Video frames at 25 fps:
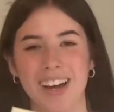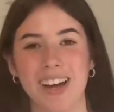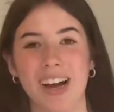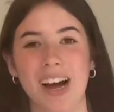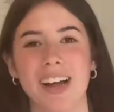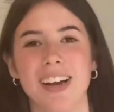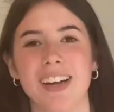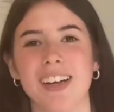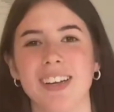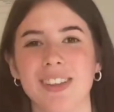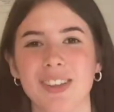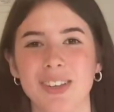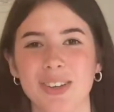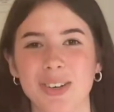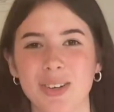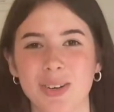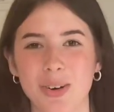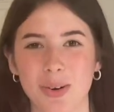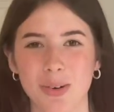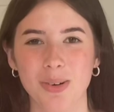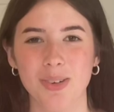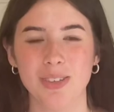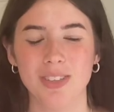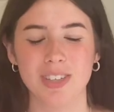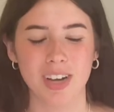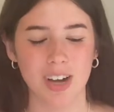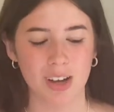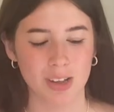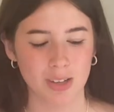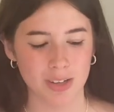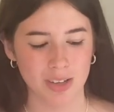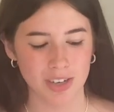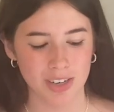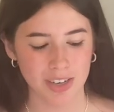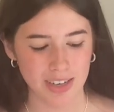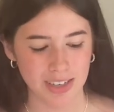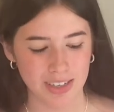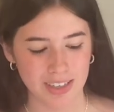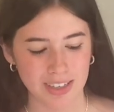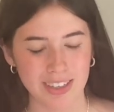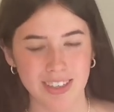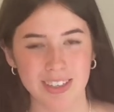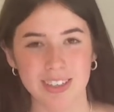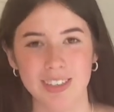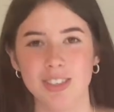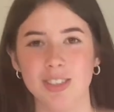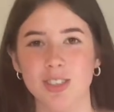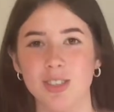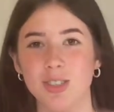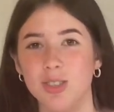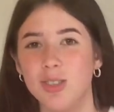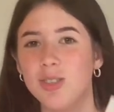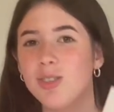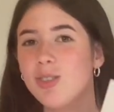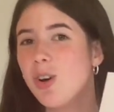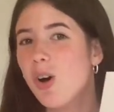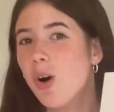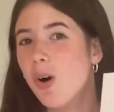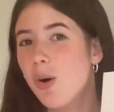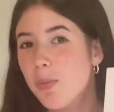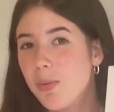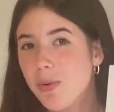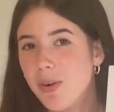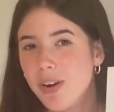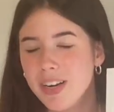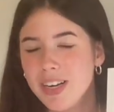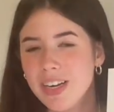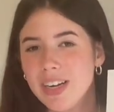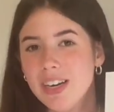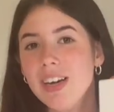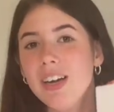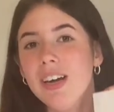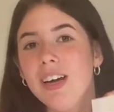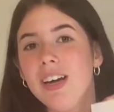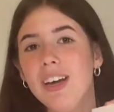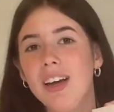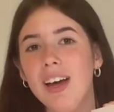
got it in the gold color and it is so pretty.